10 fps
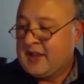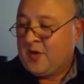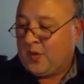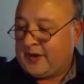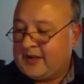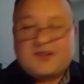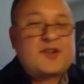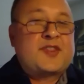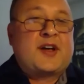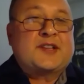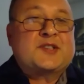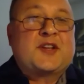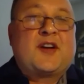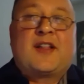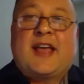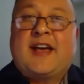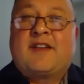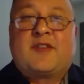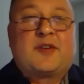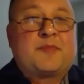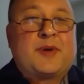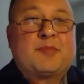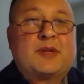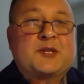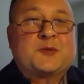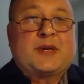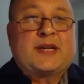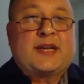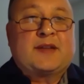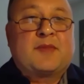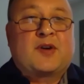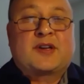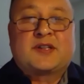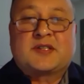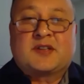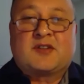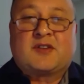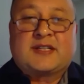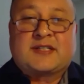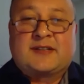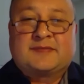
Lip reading: What other thoughts do y'all have on public speaking, Marcus and Karissa?